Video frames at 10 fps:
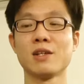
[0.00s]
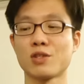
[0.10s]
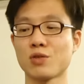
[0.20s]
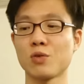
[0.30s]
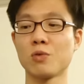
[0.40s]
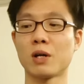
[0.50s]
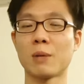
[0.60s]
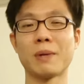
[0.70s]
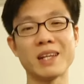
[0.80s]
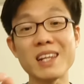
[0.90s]
So,
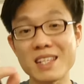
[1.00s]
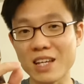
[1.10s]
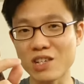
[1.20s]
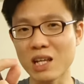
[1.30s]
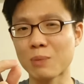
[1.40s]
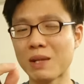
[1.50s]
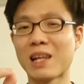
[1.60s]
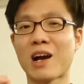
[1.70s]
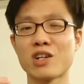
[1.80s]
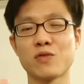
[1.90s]
but it is actually a little bit
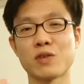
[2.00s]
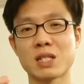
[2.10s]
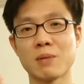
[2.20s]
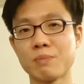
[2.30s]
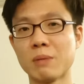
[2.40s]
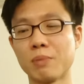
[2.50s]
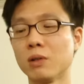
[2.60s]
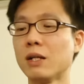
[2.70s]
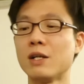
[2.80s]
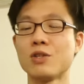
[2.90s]
large for some
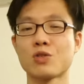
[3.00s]
people.